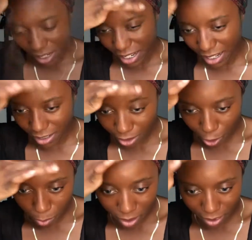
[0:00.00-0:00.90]
It's a little
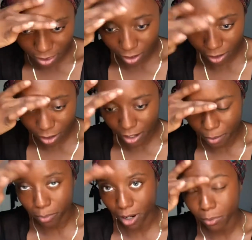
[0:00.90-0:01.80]
bit thicker
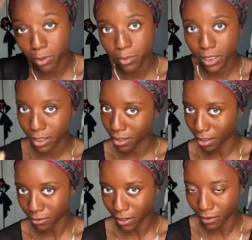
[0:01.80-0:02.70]
probably than the
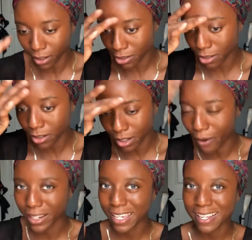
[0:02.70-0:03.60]
foundation. Now I
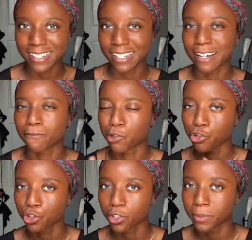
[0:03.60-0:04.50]
can't say that for
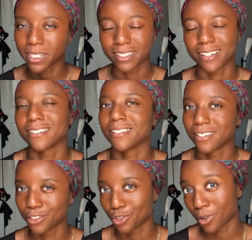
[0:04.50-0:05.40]
sure because I
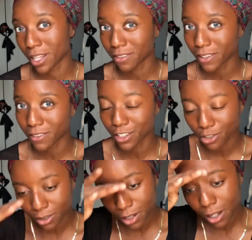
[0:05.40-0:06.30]
didn't try the
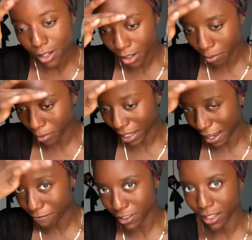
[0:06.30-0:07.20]
foundation, but I
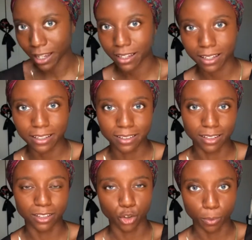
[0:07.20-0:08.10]
feel like it's a
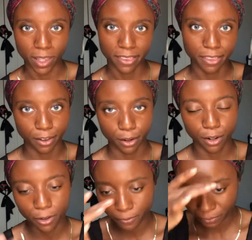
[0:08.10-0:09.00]
little bit thicker.